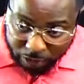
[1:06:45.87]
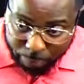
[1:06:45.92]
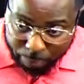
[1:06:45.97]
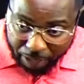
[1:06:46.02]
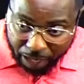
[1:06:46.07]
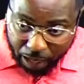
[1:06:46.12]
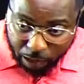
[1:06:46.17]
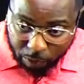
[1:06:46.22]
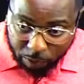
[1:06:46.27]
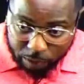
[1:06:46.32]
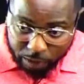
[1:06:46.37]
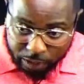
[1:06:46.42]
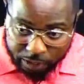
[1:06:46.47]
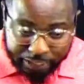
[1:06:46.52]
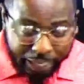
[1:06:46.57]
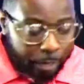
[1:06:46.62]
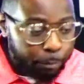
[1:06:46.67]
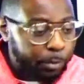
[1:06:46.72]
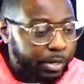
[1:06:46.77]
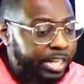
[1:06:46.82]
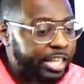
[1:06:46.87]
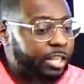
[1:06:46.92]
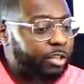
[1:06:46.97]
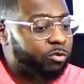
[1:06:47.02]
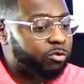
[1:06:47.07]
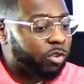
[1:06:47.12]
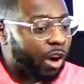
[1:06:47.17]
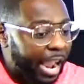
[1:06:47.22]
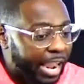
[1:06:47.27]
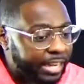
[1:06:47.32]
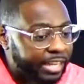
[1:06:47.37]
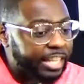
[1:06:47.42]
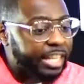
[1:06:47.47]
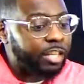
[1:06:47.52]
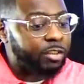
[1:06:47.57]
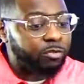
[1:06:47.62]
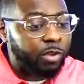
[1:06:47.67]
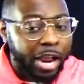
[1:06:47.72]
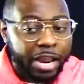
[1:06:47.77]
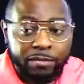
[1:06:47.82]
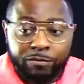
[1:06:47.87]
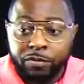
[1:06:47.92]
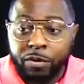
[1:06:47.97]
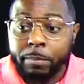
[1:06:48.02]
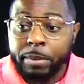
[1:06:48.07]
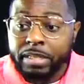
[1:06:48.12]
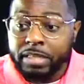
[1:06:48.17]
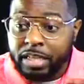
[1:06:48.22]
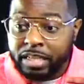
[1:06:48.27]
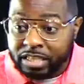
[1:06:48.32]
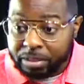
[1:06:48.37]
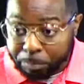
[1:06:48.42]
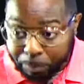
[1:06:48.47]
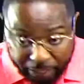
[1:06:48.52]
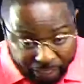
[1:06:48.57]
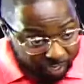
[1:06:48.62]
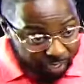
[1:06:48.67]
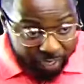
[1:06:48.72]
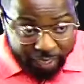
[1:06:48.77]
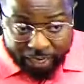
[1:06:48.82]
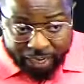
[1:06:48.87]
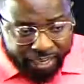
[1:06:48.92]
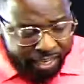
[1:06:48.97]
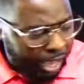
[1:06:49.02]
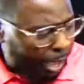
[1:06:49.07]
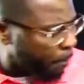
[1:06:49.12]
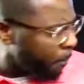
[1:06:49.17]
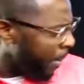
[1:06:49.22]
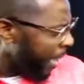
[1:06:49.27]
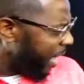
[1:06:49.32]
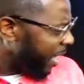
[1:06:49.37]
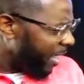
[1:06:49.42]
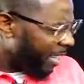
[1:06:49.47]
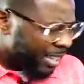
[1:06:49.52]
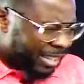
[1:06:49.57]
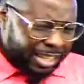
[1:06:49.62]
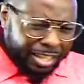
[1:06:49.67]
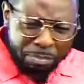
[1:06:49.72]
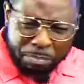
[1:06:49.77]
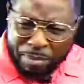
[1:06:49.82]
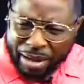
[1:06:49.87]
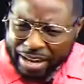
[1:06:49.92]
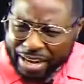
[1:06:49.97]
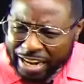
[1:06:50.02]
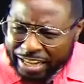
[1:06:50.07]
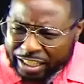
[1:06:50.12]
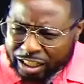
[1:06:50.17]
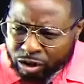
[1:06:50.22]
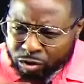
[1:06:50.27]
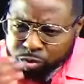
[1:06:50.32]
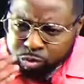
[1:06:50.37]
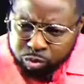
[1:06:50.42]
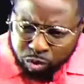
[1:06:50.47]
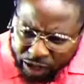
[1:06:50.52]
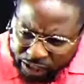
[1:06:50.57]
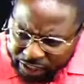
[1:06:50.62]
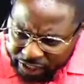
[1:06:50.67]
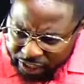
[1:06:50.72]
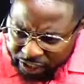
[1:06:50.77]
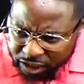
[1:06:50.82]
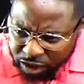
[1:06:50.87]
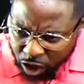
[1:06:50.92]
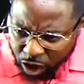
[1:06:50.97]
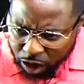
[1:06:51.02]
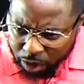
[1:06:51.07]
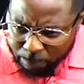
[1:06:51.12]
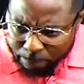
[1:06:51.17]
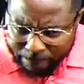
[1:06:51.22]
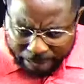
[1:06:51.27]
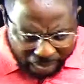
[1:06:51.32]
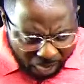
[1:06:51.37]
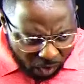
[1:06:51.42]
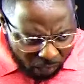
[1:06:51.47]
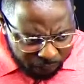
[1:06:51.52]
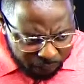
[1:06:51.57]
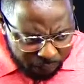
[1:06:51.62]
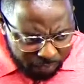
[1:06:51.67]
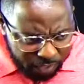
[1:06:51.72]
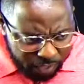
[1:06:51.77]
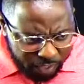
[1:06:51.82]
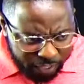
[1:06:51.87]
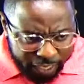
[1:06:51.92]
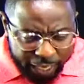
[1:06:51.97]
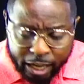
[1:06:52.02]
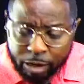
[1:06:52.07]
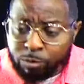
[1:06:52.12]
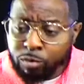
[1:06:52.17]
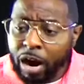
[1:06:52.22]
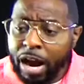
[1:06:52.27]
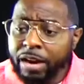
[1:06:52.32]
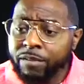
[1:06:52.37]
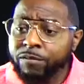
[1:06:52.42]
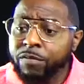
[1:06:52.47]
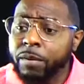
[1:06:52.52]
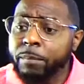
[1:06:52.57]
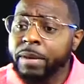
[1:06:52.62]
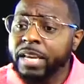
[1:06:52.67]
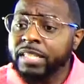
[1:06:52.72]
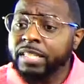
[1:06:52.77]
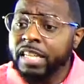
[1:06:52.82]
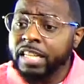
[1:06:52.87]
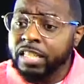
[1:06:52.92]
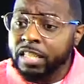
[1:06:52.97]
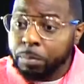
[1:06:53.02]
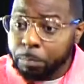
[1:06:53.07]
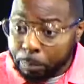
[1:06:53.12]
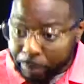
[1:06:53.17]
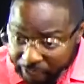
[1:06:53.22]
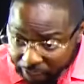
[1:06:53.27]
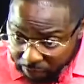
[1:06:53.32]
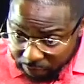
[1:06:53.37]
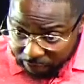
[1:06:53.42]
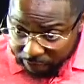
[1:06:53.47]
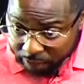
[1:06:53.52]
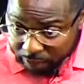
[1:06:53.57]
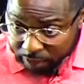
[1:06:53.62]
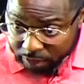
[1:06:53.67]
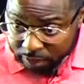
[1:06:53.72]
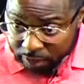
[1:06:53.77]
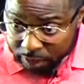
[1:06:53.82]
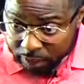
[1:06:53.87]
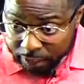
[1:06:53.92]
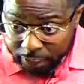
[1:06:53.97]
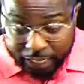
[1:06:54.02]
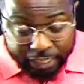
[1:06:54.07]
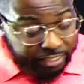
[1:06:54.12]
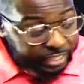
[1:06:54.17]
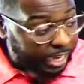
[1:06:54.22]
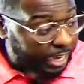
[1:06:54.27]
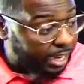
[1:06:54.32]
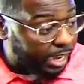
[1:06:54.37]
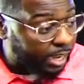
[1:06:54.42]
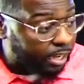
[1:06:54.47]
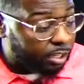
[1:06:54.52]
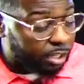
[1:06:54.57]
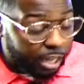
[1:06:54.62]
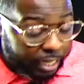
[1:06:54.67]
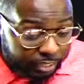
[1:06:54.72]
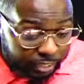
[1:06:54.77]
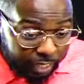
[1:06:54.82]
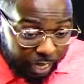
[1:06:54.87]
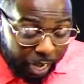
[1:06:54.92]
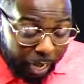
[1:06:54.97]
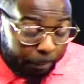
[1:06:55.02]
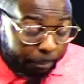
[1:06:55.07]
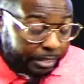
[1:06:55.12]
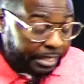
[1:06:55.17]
about. Like when he's writing, he's writing from his experience. That man, this man ain't just running the darn mouth. He's writing from his experience. He's in there, listen, I'm